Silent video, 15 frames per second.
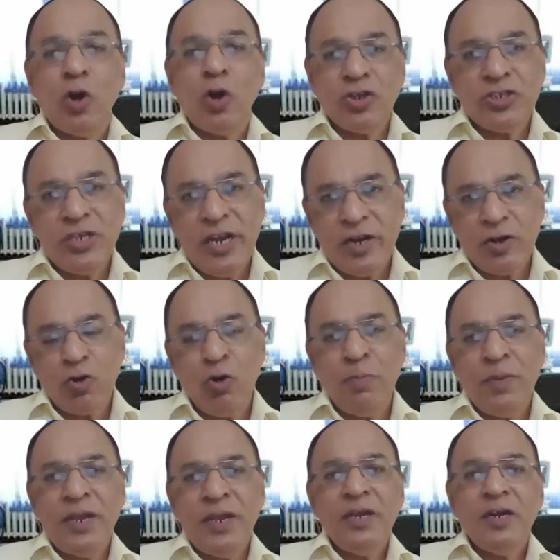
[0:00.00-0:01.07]

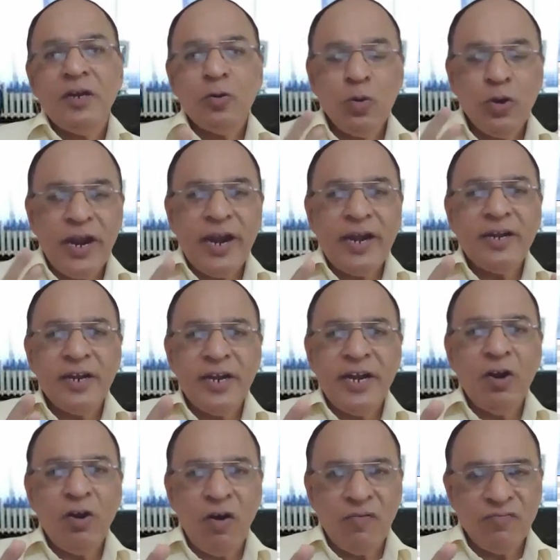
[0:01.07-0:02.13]
tonsillectomy to get
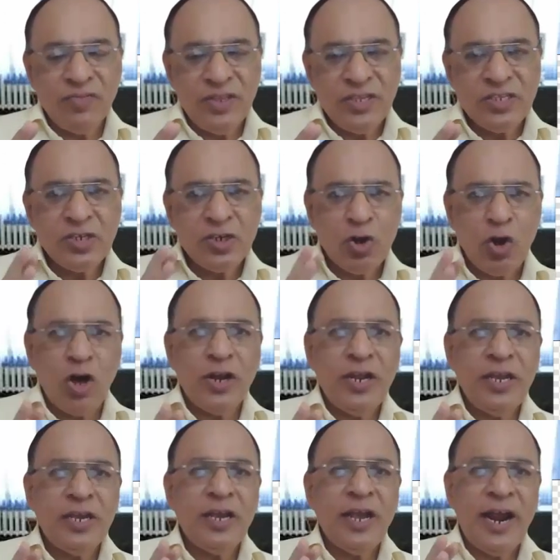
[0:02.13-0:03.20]
rid of this
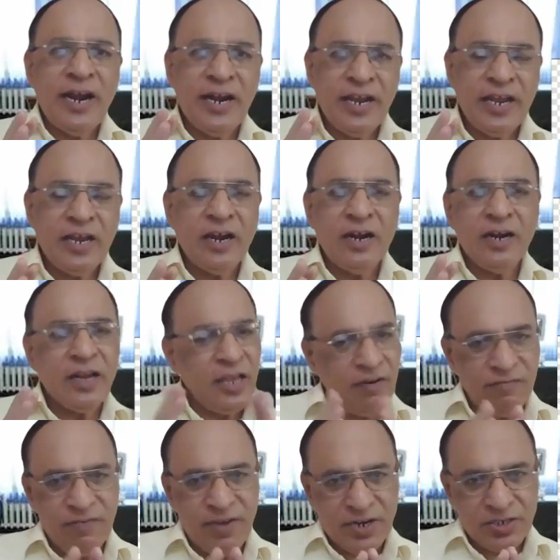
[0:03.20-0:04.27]
chronic and recurrent
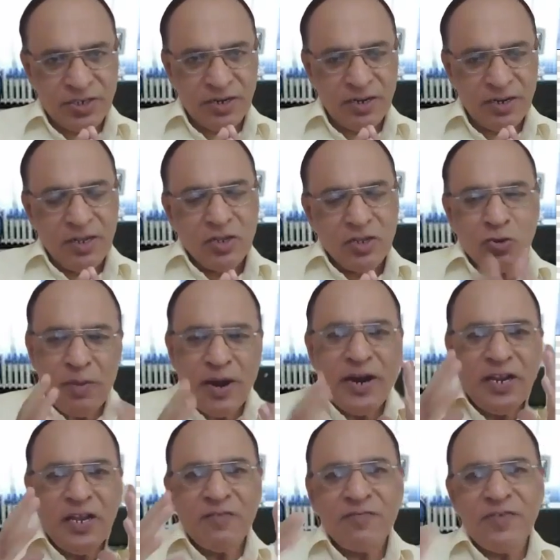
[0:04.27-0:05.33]
infection. So
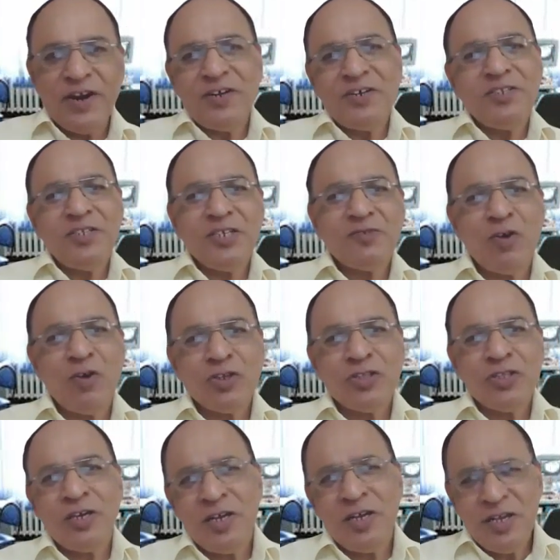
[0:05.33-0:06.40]
my dear friend, this
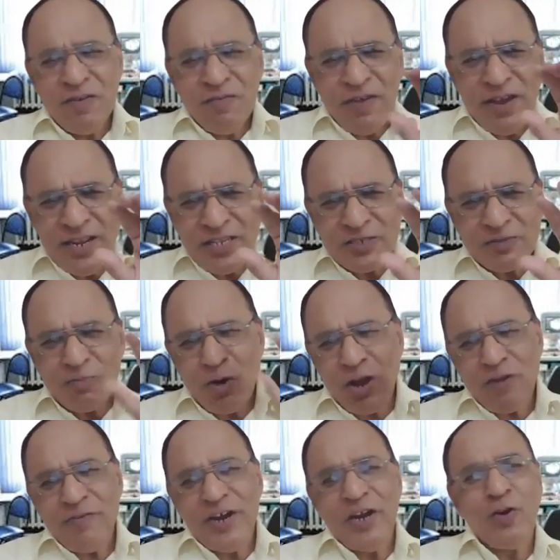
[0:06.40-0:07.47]
was the very
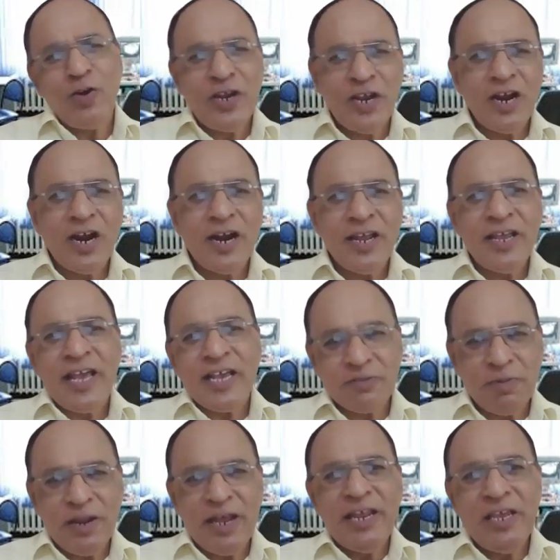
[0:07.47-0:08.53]
small video regarding
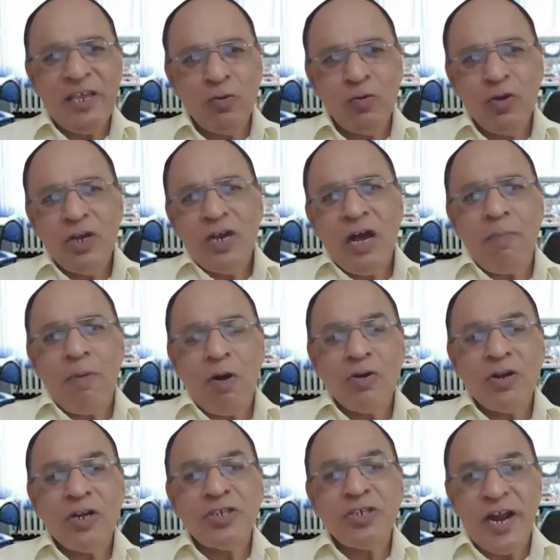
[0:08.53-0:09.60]
explaining you
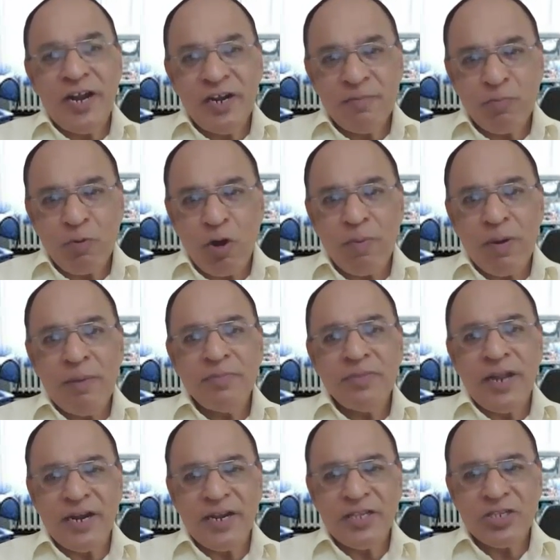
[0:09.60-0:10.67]
about the child problem,
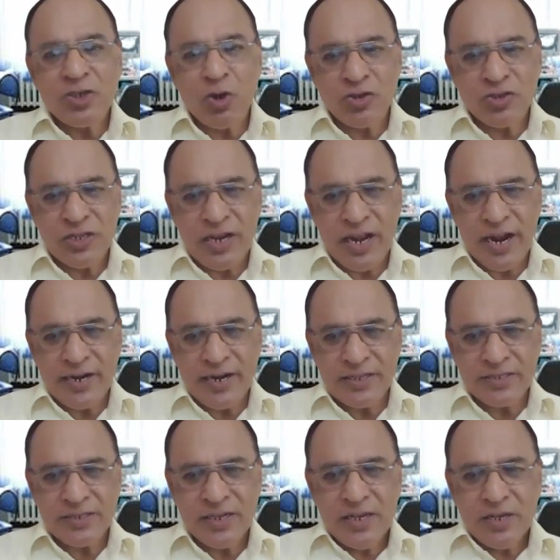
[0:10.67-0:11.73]
that is
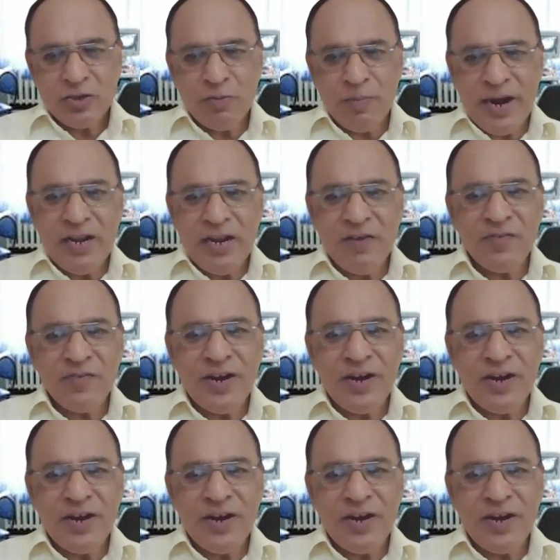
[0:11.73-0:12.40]
tonsillitis. So my dear